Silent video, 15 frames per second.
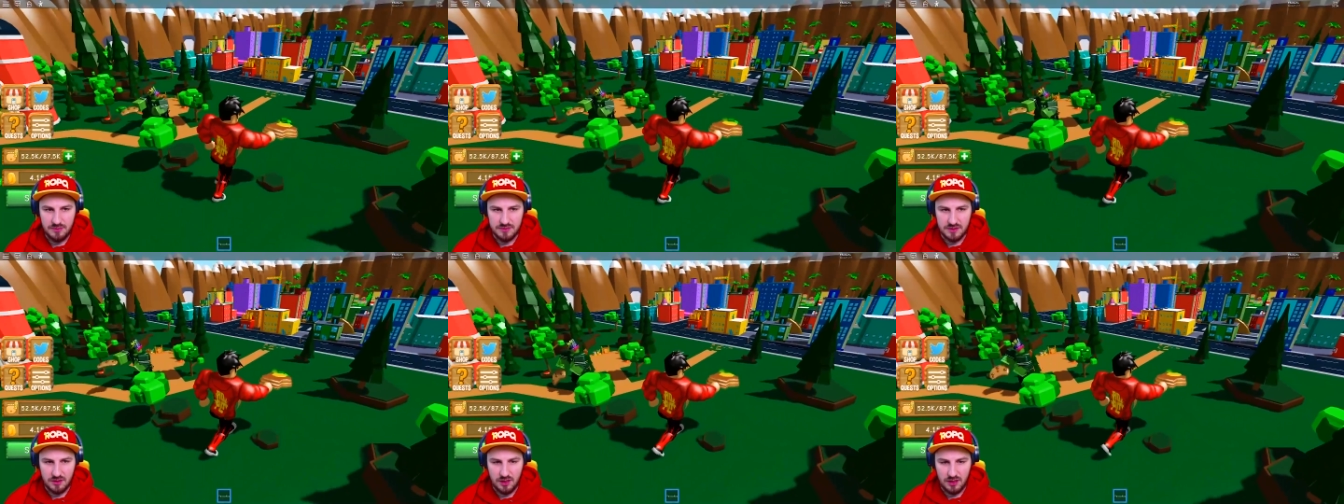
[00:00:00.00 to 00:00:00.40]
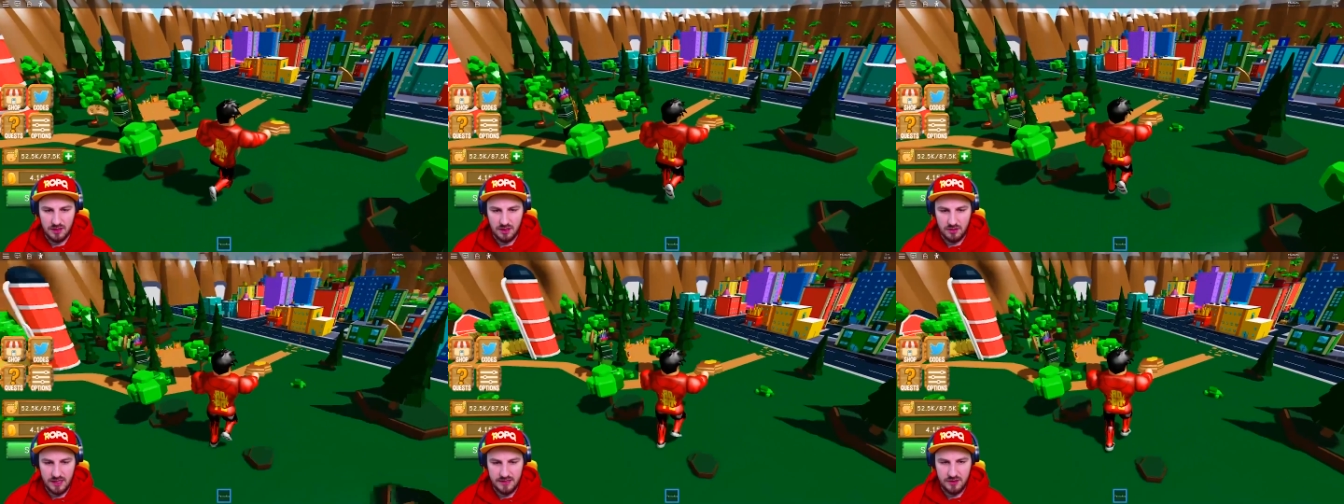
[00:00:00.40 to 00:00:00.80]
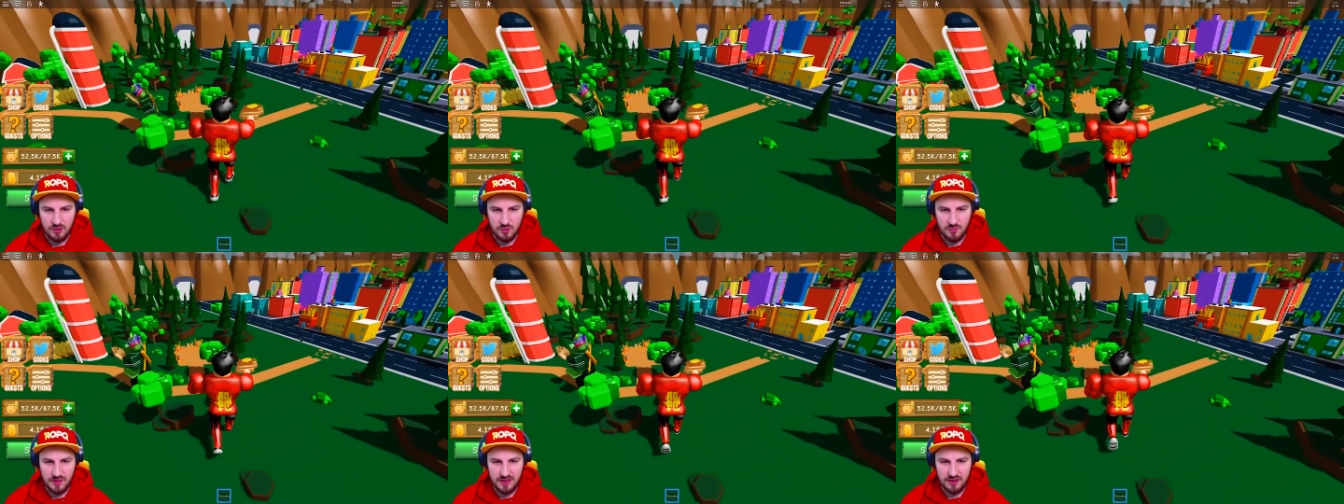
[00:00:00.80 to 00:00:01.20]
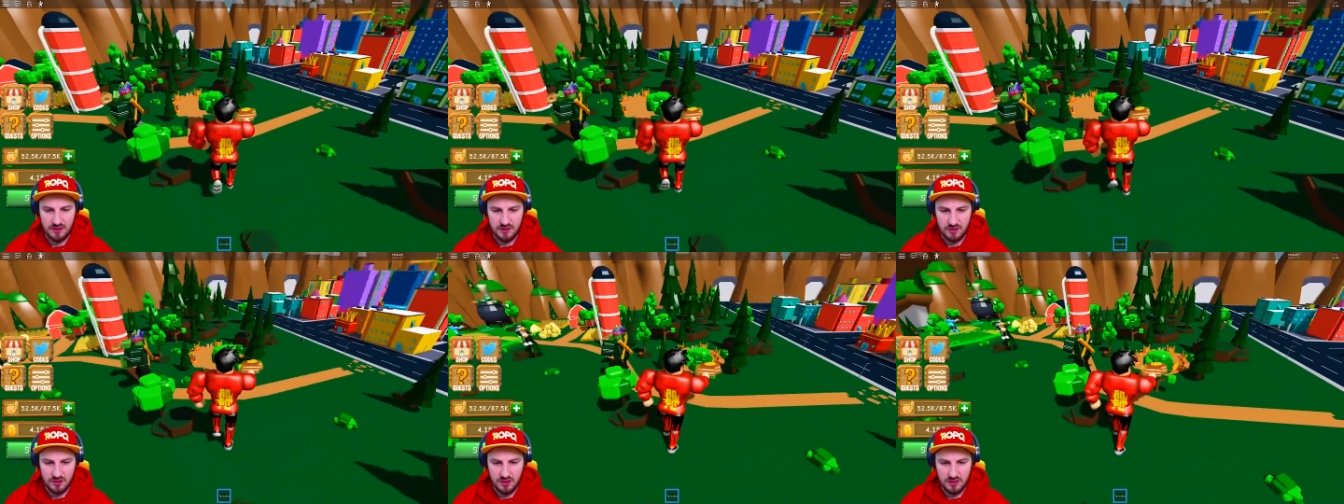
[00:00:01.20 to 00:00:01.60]
people though? Like, okay, you're bigger.
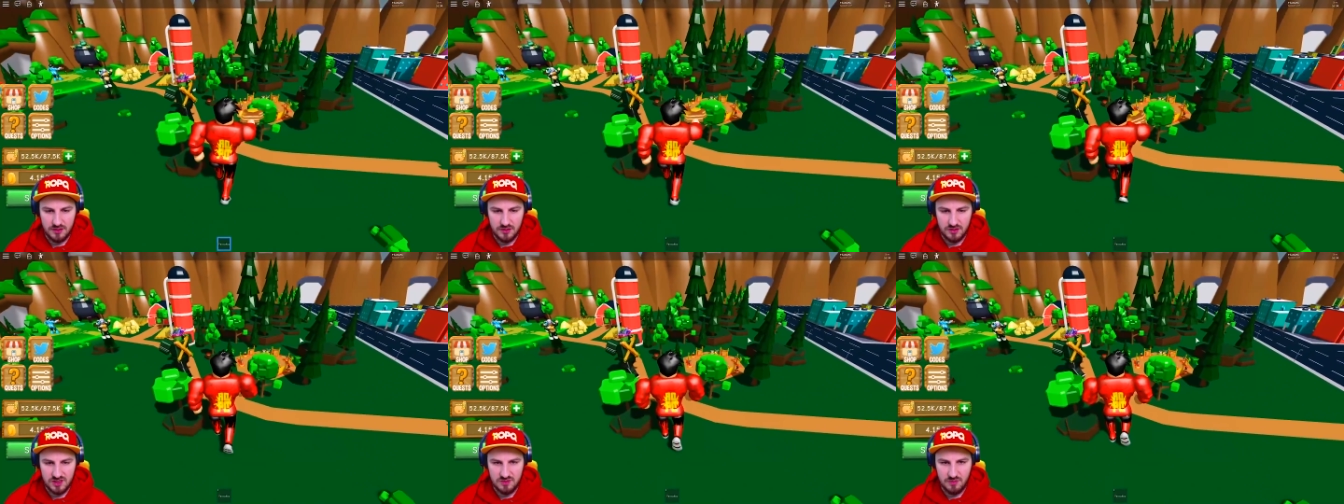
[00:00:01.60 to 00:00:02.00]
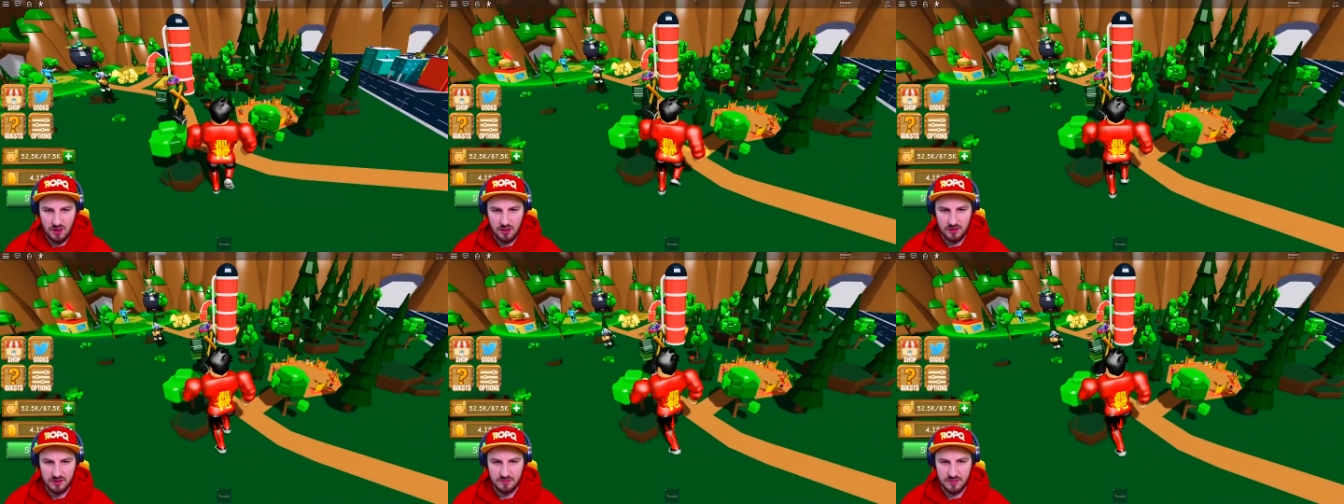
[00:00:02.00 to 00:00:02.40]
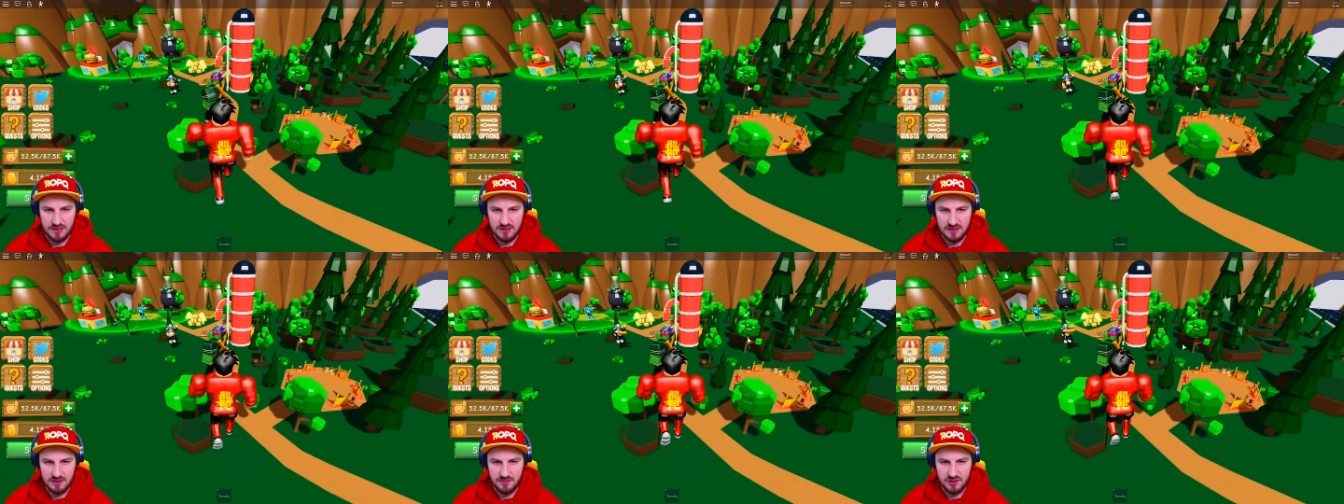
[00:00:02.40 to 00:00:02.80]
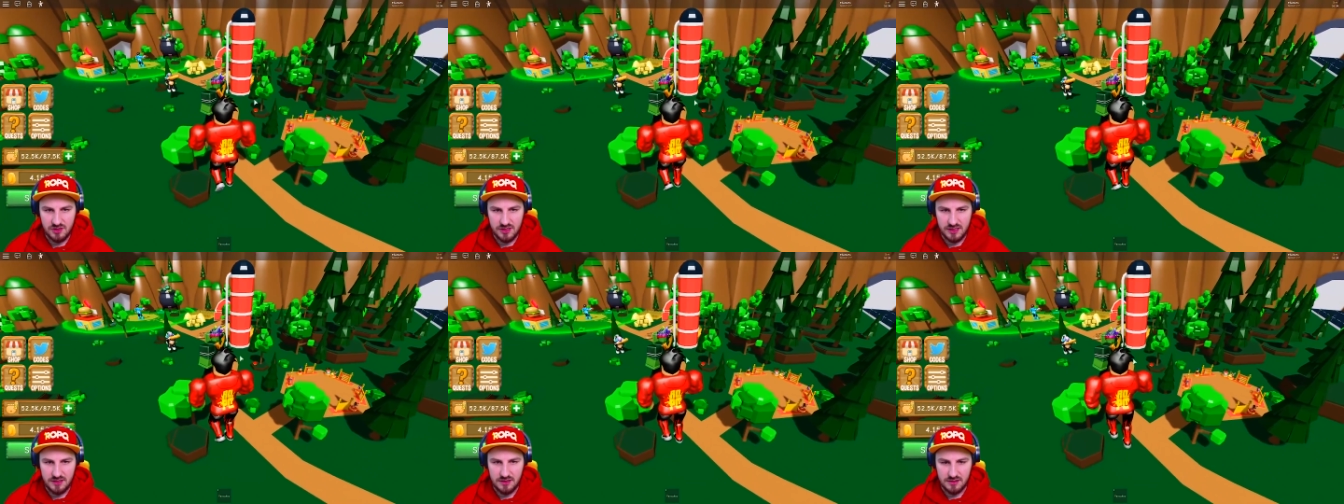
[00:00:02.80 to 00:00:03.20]
You're you're smaller than me. So let me
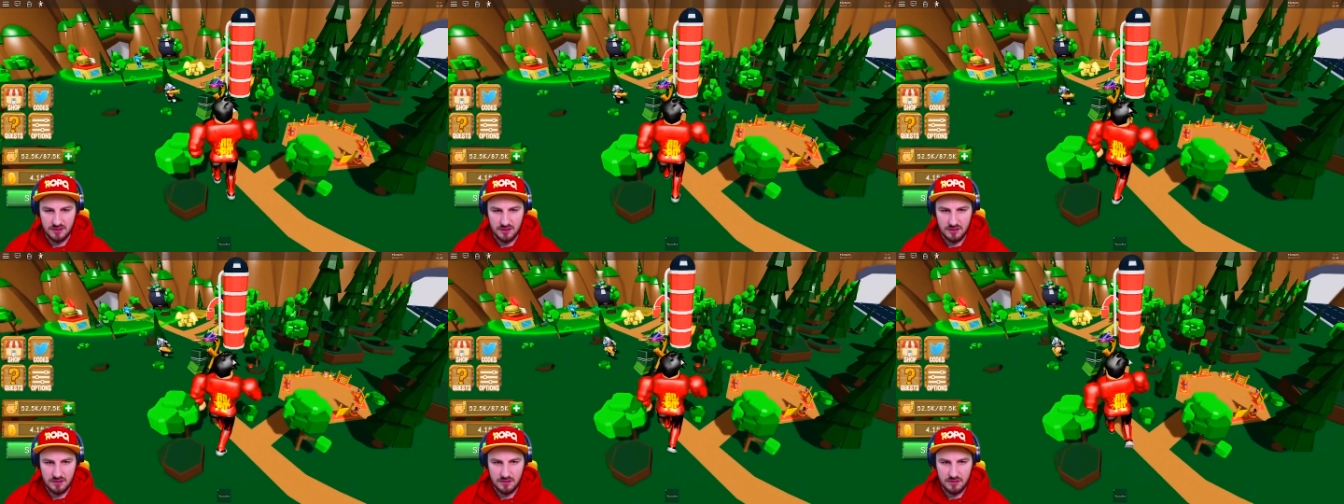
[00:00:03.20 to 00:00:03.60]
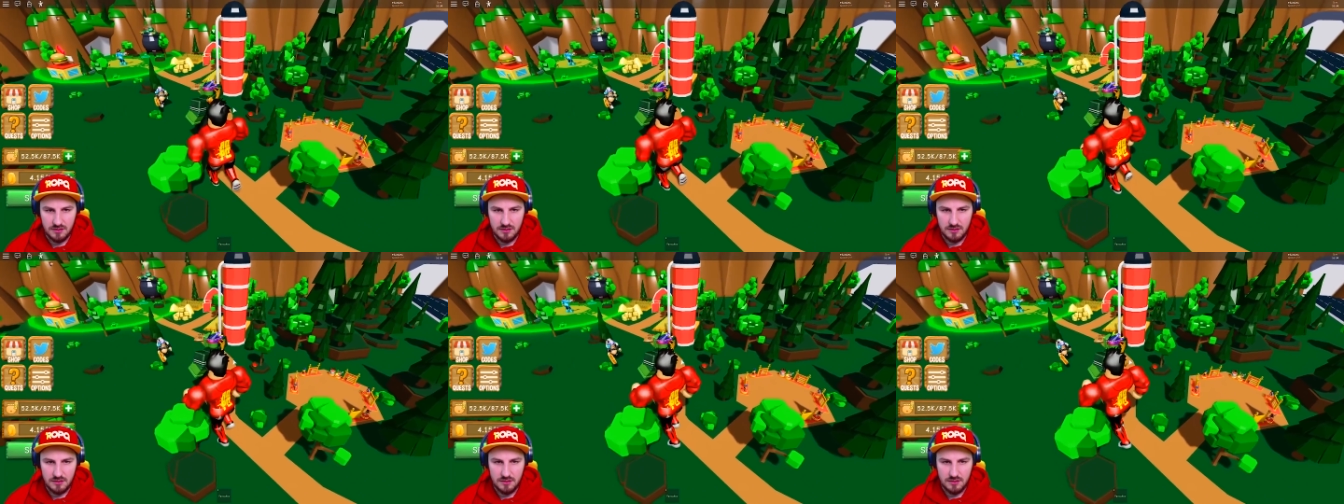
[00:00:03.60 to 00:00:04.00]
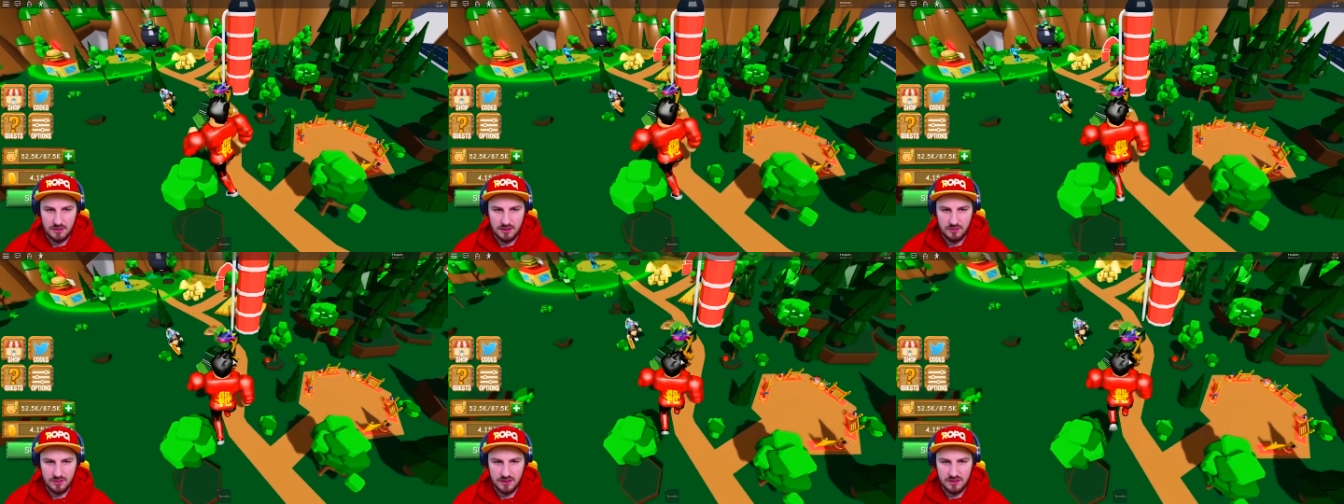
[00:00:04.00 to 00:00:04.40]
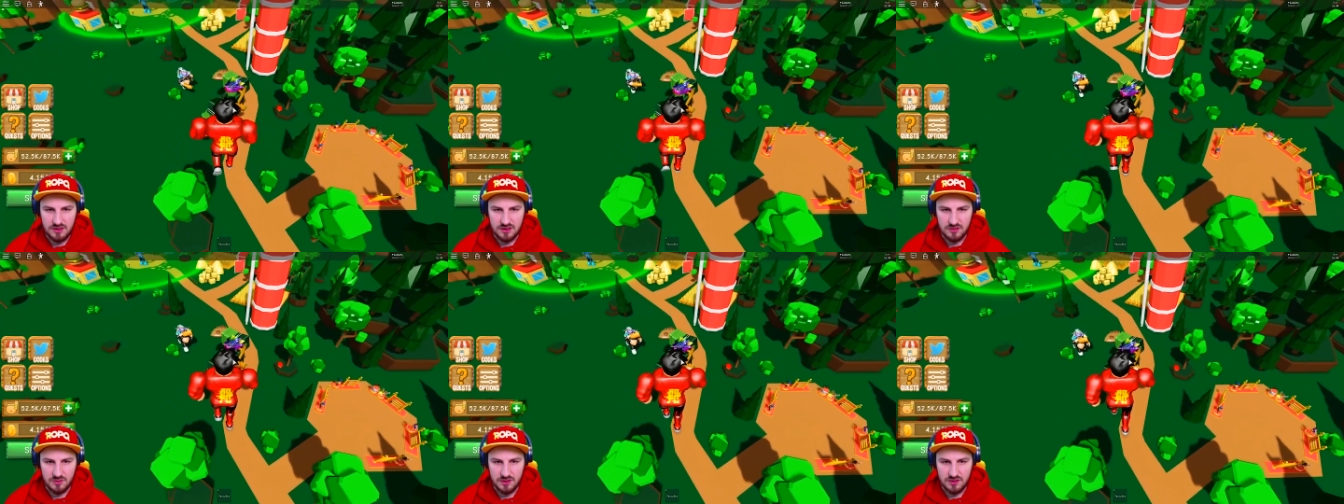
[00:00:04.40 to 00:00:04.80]
try eat you. How do I
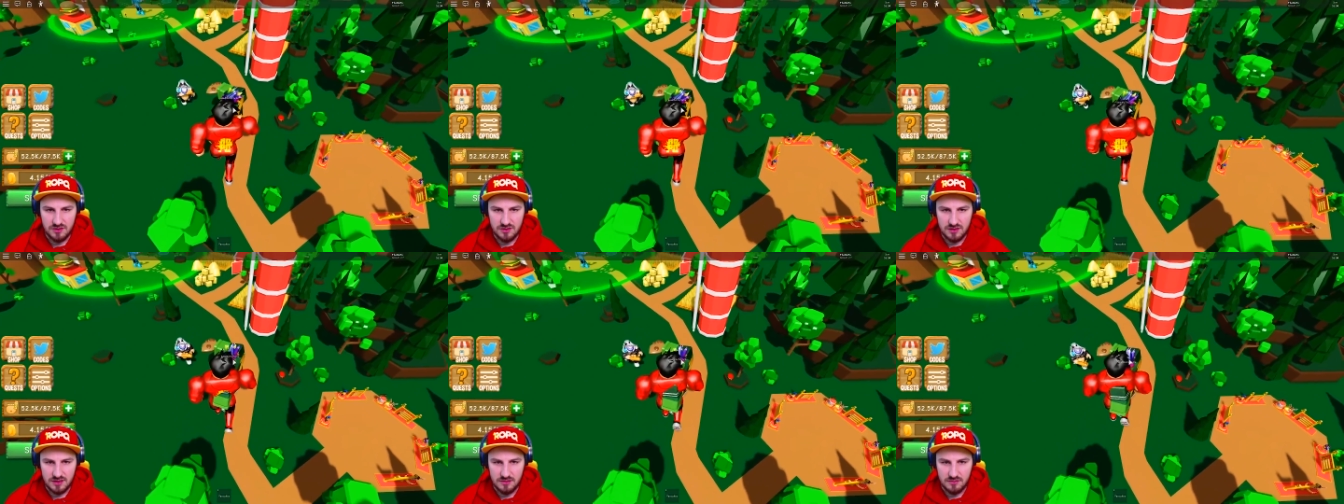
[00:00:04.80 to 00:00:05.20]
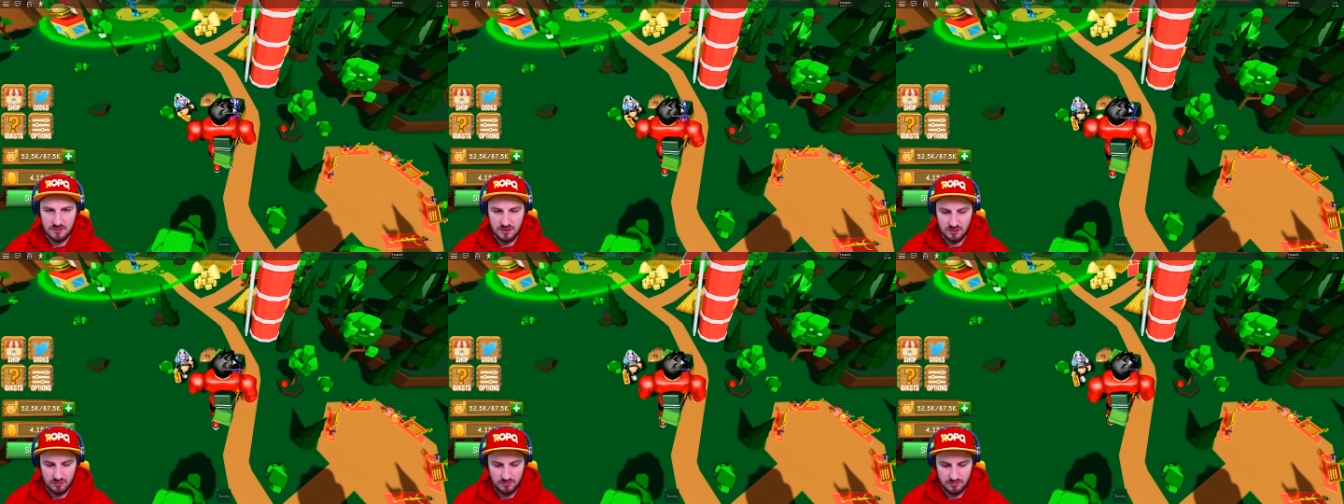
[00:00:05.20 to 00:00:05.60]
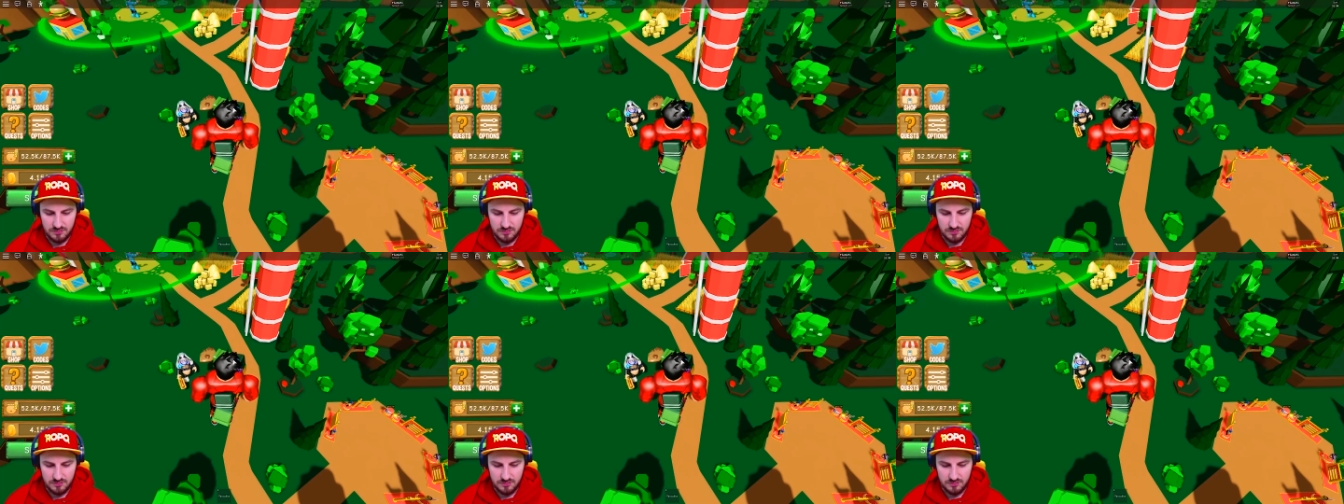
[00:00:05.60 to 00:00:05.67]
eat you? Do I just like? Go